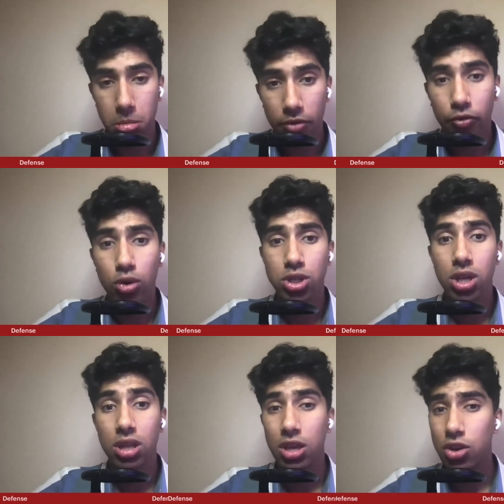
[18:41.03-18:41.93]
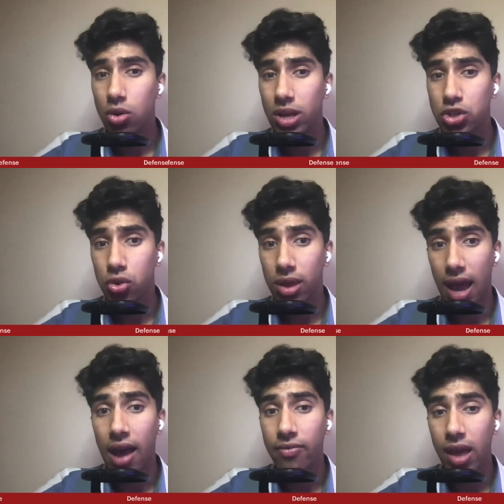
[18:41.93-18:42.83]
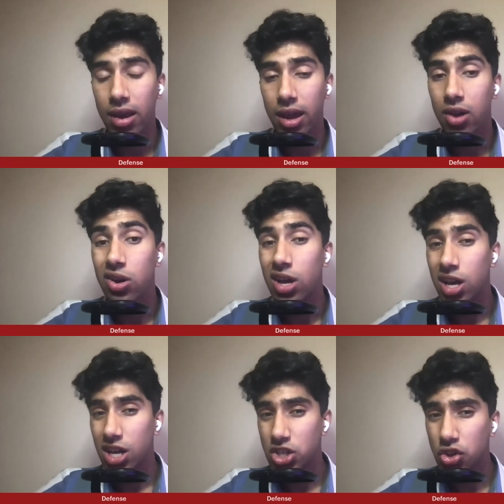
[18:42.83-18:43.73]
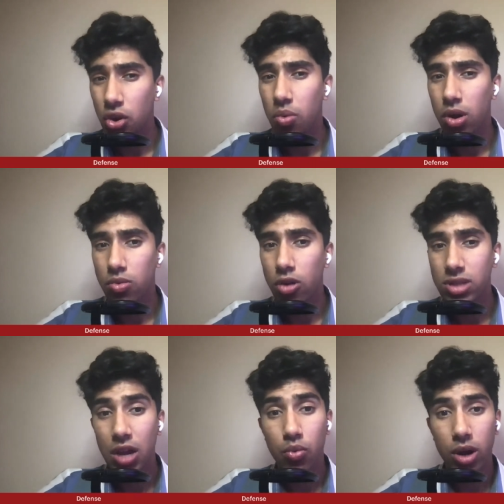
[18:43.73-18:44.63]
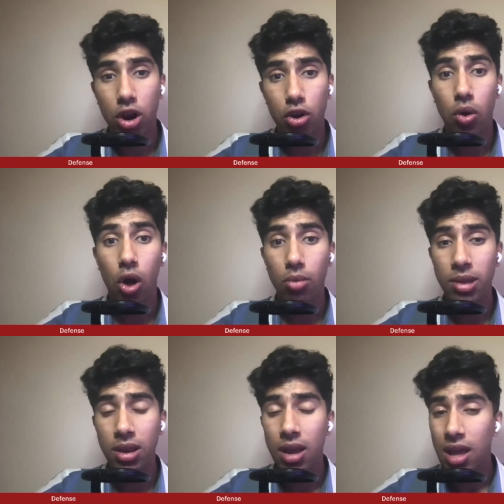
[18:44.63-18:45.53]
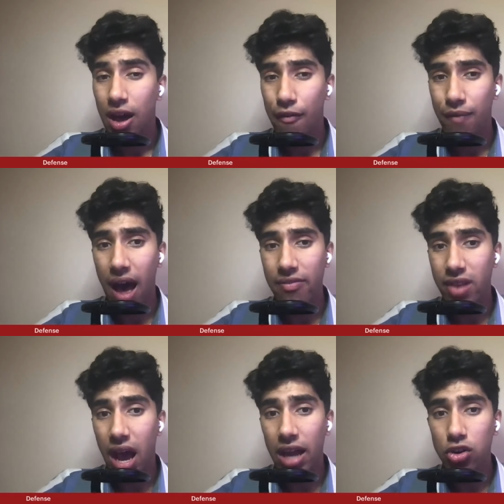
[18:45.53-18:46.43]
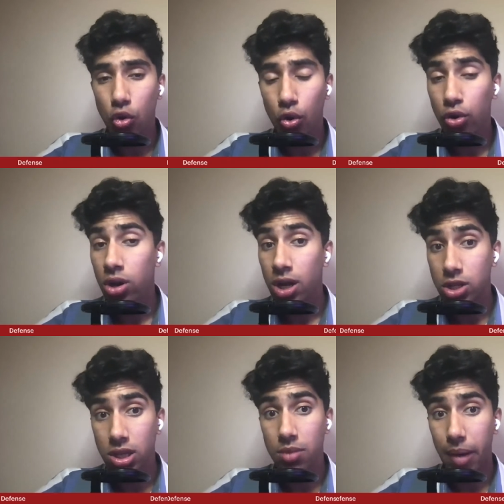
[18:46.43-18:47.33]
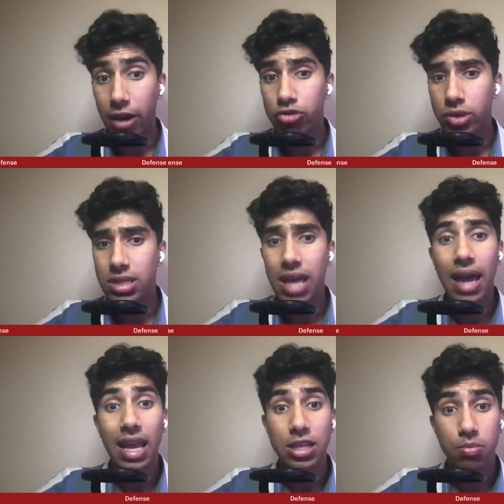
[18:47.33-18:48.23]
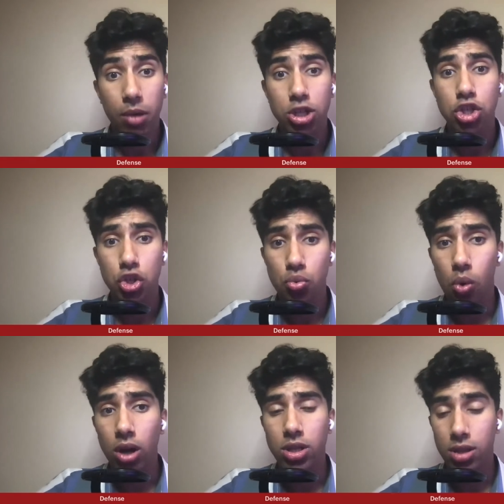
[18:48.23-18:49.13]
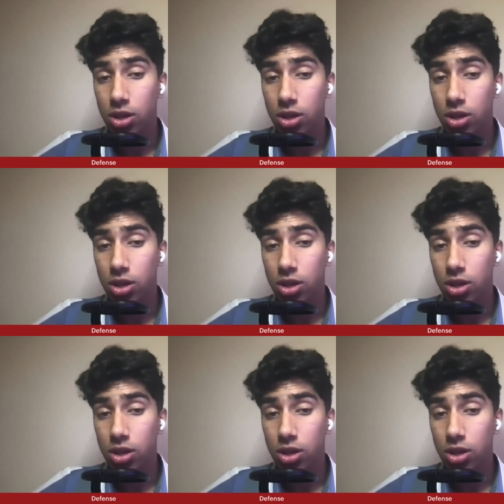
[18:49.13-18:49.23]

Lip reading: unfortunately, you don't necessarily have that now because you don't want to rotate Ricardo Hallman, a 5'9" corner, to the boundary side as much as you want,